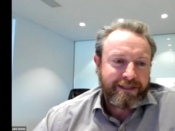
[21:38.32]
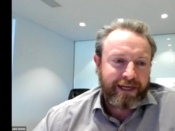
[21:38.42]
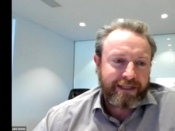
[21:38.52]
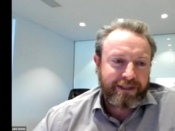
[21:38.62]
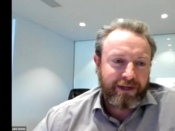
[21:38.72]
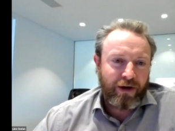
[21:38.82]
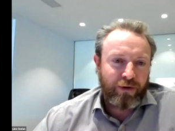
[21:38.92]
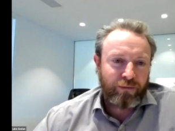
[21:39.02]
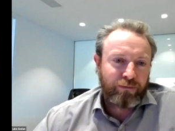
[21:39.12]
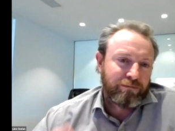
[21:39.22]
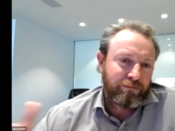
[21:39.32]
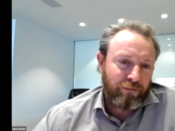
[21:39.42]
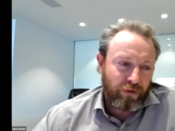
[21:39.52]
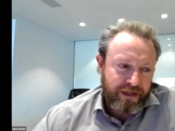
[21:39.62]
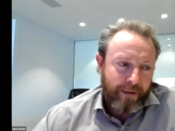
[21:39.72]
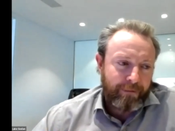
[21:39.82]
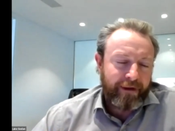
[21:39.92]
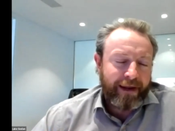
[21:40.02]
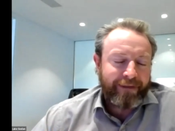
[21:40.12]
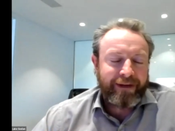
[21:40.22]
to get to know what's
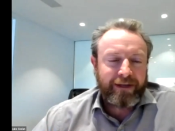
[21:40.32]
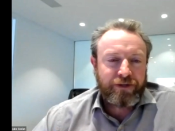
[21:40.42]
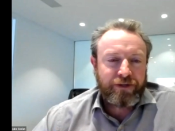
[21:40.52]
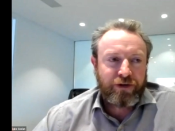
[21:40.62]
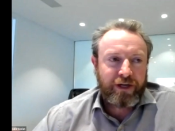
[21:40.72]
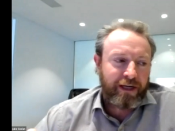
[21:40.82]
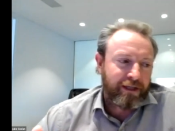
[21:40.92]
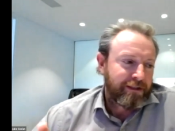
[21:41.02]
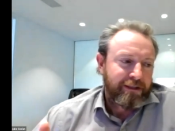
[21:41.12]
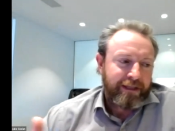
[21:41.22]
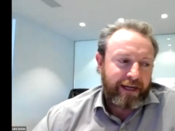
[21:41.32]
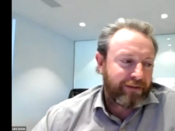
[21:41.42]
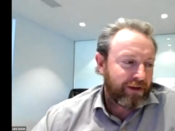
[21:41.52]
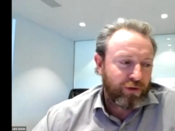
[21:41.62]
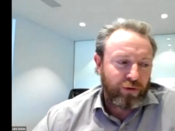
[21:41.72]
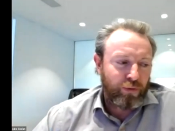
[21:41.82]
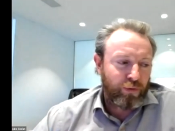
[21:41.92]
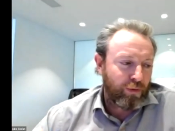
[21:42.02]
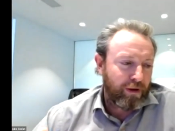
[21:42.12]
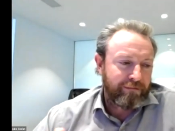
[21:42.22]
happening in the industry, anything
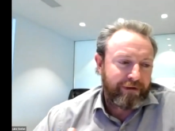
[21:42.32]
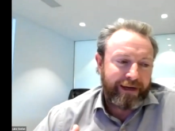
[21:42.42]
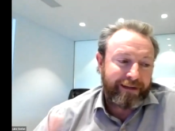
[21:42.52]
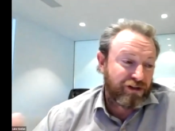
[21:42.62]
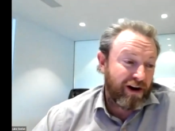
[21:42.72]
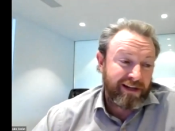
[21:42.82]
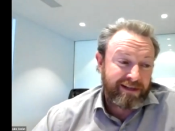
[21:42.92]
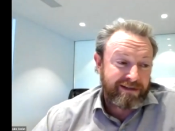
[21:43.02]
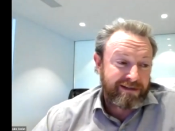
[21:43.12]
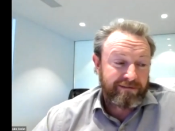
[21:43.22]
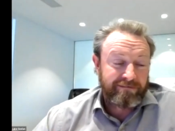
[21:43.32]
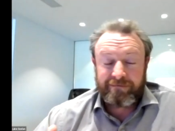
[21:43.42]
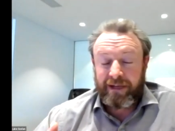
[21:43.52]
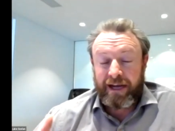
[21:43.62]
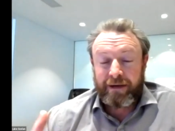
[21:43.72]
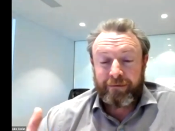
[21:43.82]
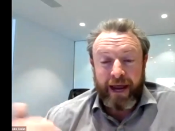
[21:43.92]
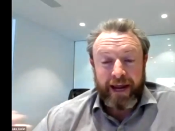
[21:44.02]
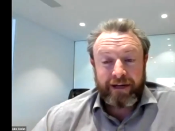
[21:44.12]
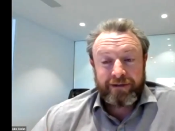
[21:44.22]
new, any trends,
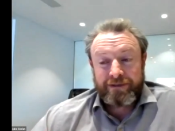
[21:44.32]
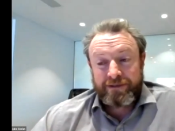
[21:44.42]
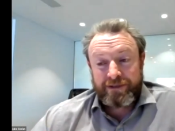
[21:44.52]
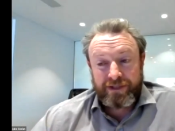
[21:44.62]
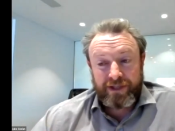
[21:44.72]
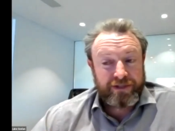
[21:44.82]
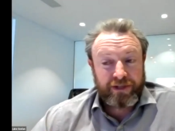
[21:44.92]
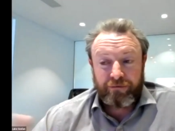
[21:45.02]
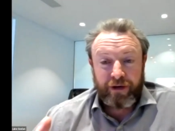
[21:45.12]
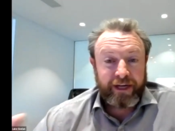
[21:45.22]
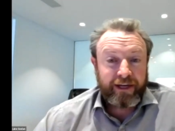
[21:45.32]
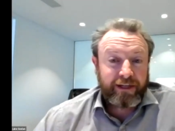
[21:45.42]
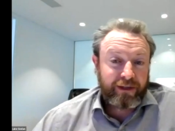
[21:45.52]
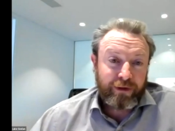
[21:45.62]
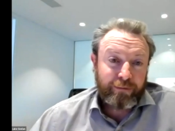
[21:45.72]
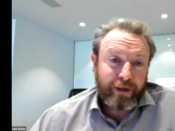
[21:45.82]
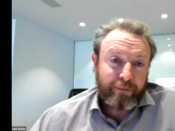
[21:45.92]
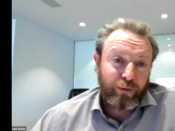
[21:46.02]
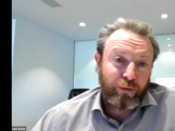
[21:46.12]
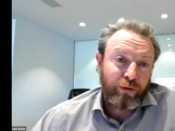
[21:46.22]
and just reconnecting with the
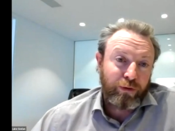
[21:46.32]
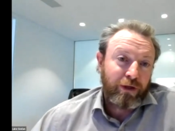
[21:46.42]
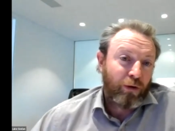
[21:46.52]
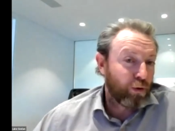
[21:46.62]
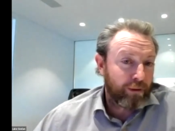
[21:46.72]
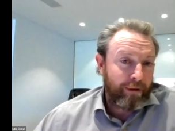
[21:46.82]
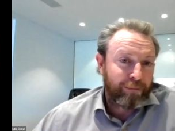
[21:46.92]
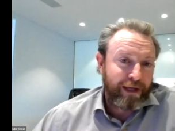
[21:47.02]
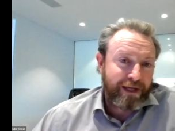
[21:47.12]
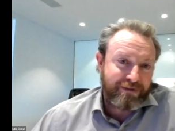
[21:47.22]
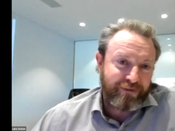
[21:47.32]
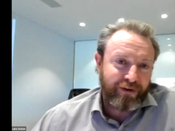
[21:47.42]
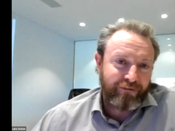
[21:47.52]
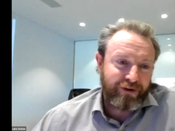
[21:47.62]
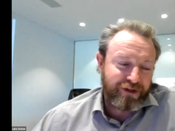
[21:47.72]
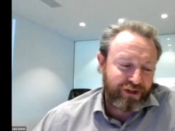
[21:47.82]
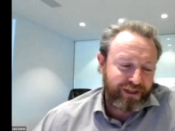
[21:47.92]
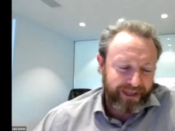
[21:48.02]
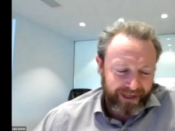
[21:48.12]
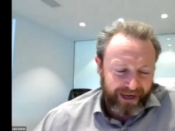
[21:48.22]
people all in one place very
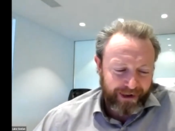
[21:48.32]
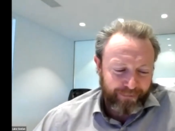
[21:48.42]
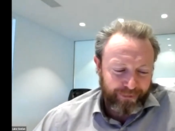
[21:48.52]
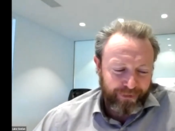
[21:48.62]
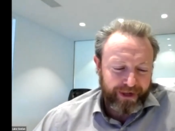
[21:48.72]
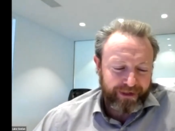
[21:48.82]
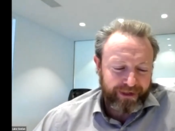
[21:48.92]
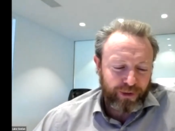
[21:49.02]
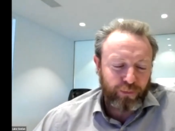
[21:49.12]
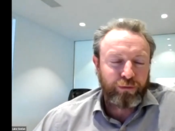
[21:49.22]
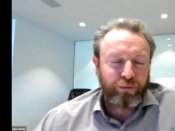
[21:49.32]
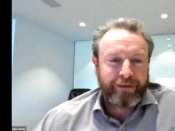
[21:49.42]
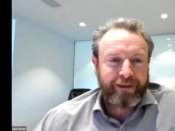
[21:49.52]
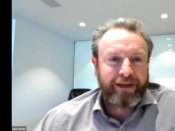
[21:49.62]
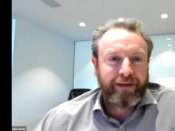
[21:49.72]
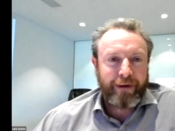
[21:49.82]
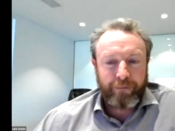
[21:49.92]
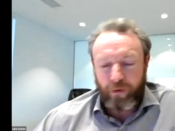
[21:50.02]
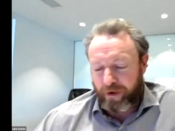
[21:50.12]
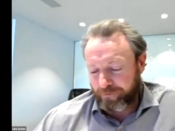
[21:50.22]
efficiently that you would be thinking about
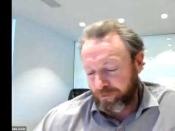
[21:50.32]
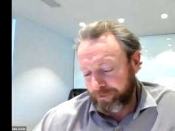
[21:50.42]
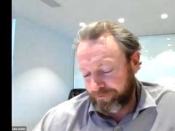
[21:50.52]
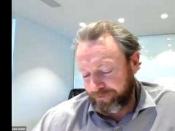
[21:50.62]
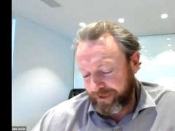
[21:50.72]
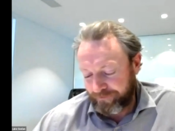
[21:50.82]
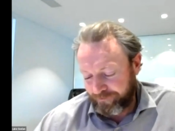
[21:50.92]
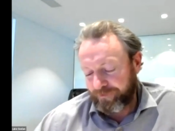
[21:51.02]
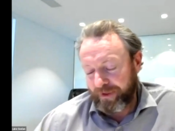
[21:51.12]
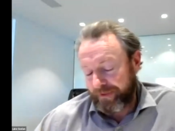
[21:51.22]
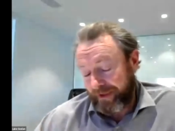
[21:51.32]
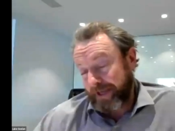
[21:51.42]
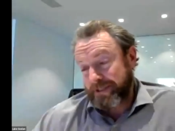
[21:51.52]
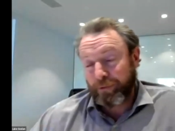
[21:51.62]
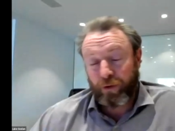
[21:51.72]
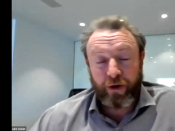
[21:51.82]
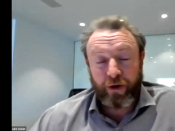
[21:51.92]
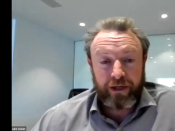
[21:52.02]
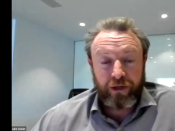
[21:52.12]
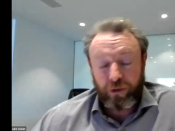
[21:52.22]
buying from if they are
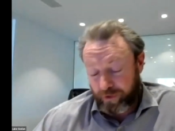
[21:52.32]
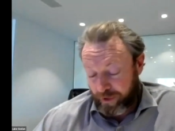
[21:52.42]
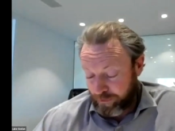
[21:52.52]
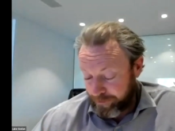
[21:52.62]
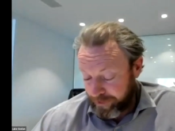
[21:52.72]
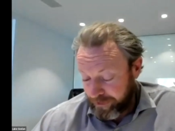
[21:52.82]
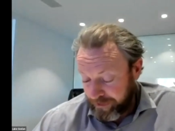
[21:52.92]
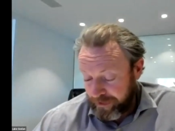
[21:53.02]
supplying you the equipment.